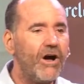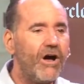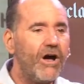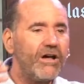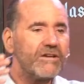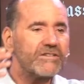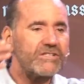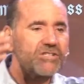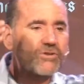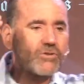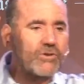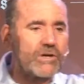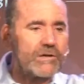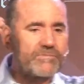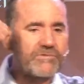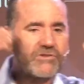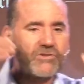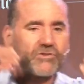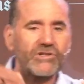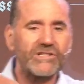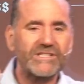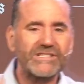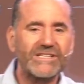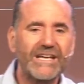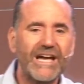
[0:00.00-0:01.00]
all
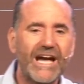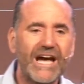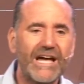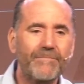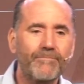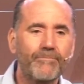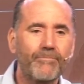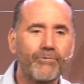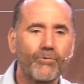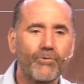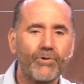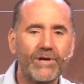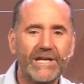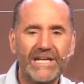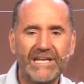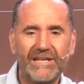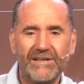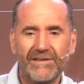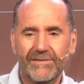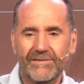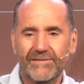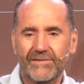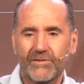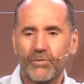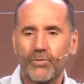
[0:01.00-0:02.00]
scripture is
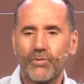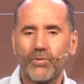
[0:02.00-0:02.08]
God-breathed,